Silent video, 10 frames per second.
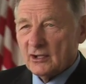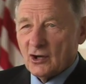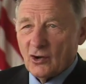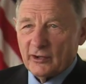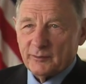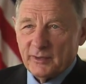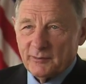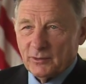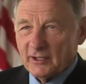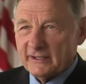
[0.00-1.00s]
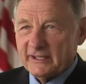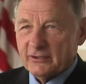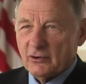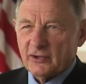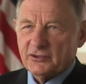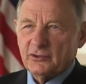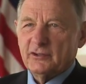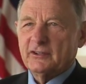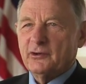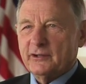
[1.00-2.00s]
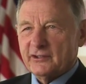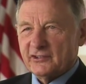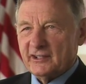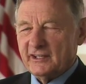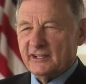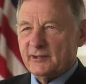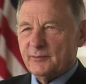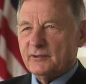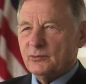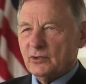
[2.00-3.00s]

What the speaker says: calling people like Dick Russell and going to see him, and